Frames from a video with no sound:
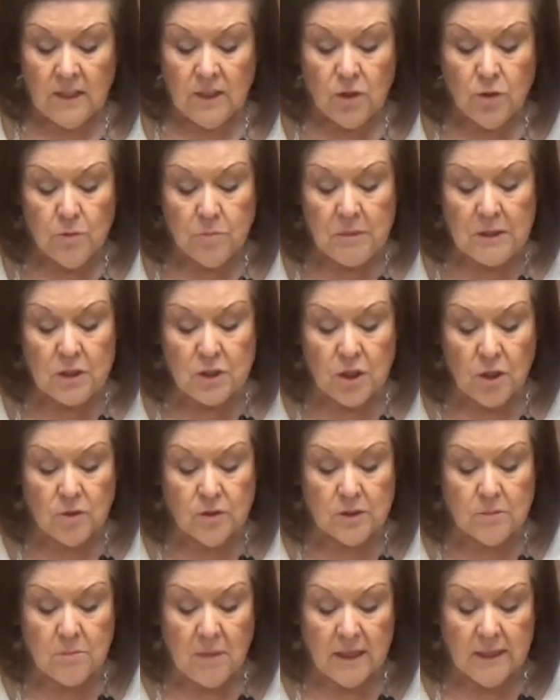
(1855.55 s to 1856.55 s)
you have been
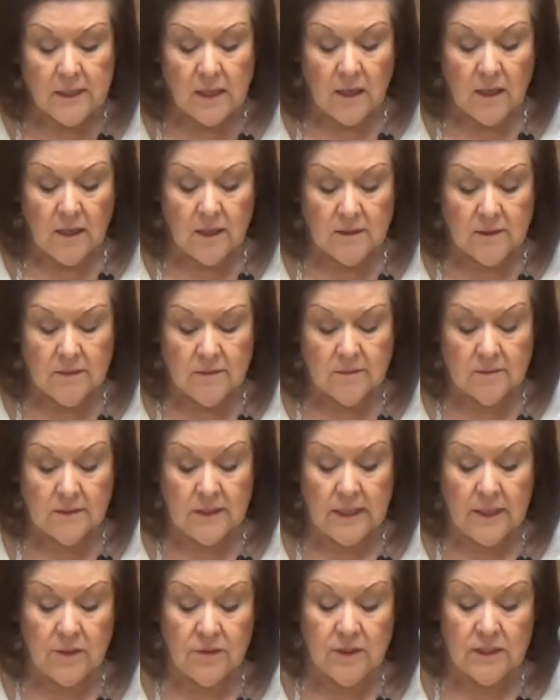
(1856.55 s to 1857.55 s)
chosen by God
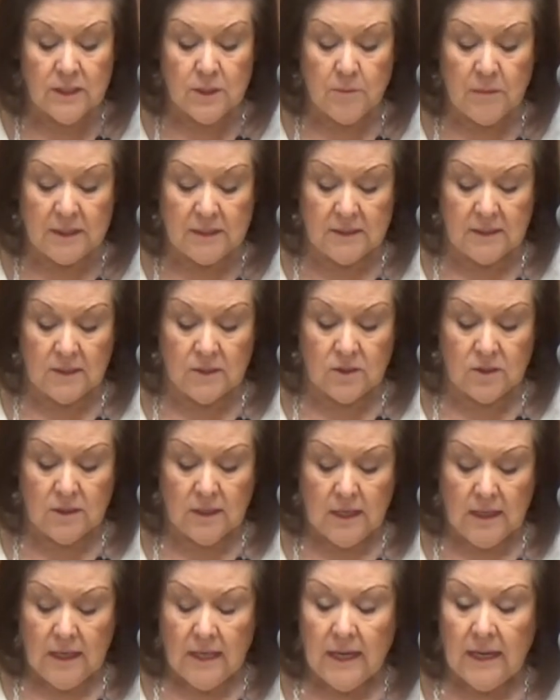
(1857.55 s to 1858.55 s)
to hear this message,
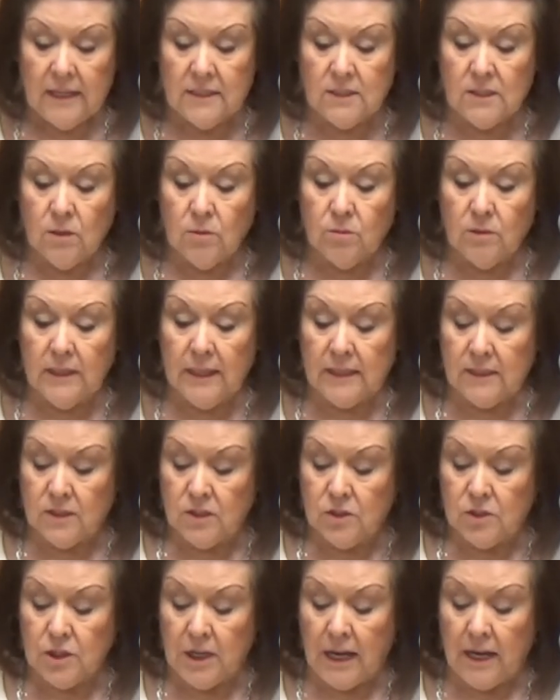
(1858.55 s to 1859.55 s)
and so let
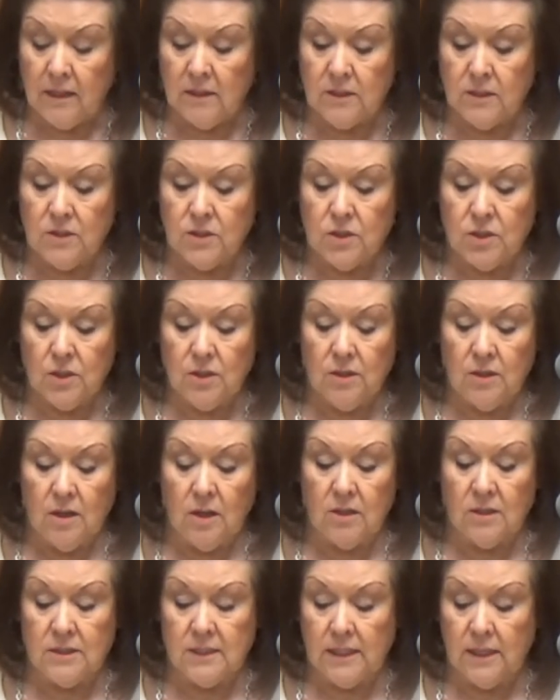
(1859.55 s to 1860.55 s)
us challenge
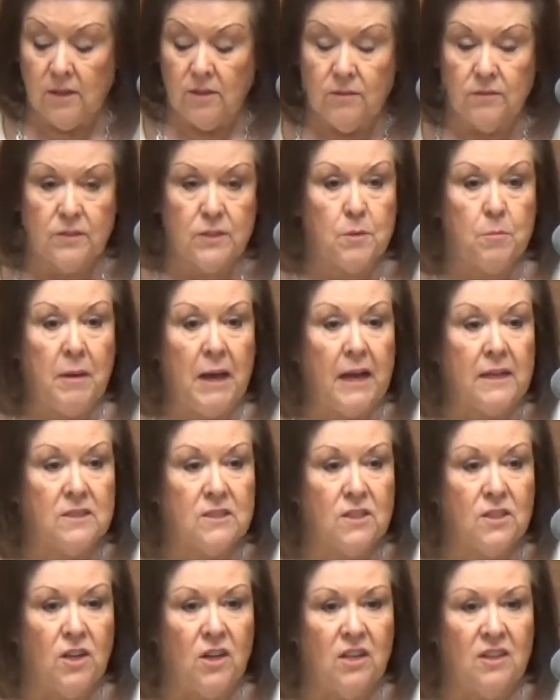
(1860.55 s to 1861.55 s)
ourselves to
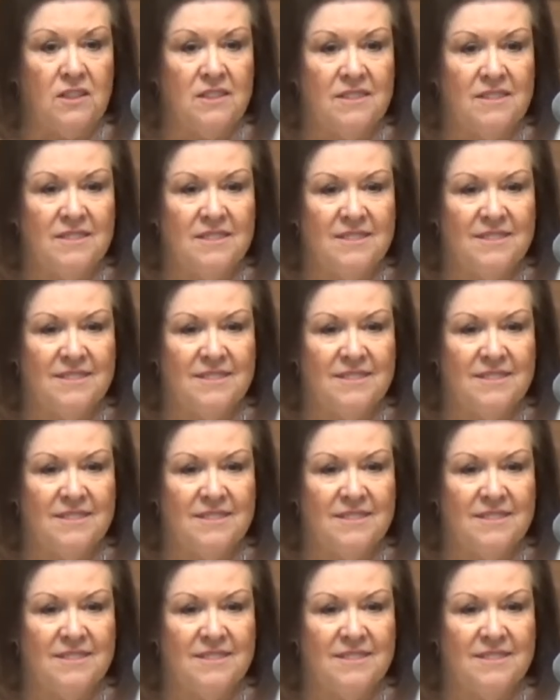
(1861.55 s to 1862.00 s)
pass it on.